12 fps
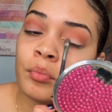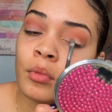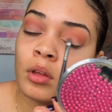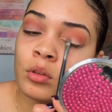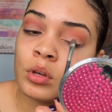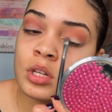
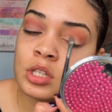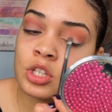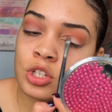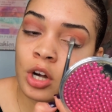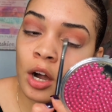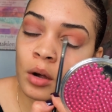You can
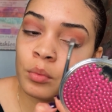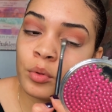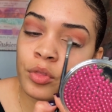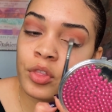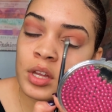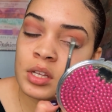start
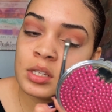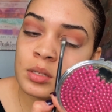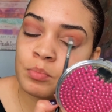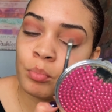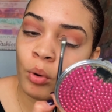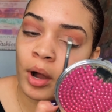with this.
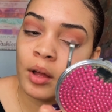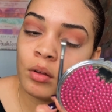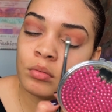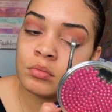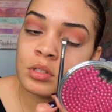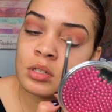
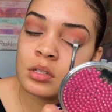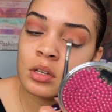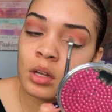Browns,